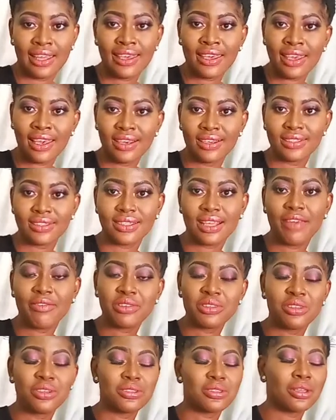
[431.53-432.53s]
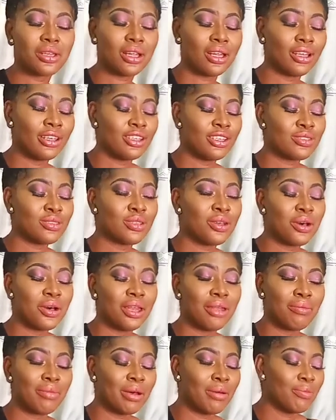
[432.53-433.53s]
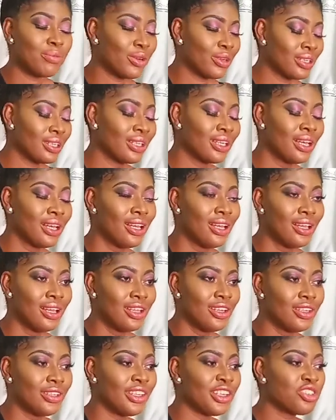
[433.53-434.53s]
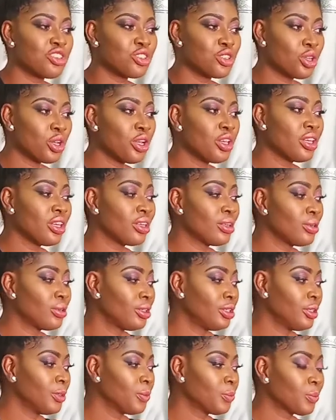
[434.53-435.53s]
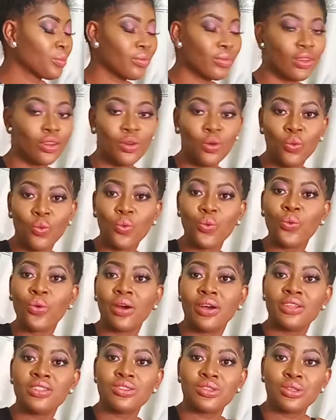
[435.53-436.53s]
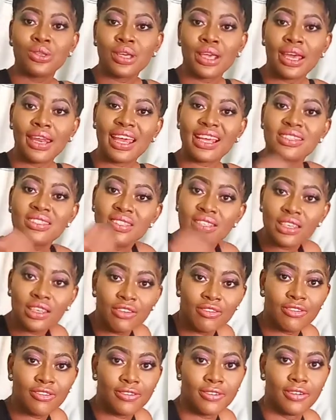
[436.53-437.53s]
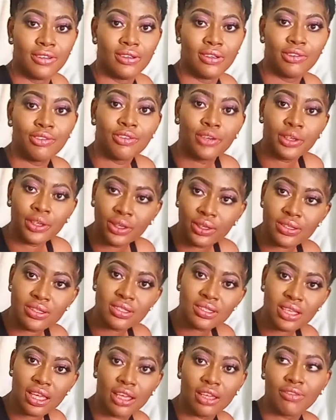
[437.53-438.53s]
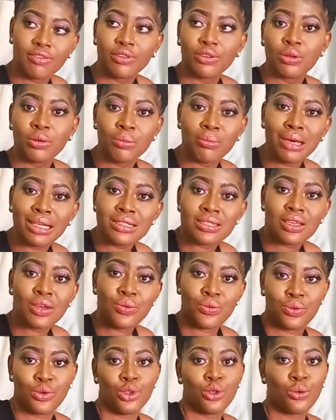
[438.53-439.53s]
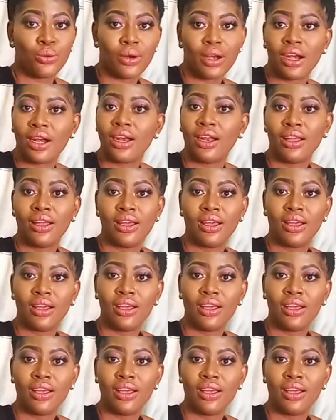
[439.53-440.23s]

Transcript: Yes, everything is it's not all about money. They show you what you can achieve for yourself no matter who you are.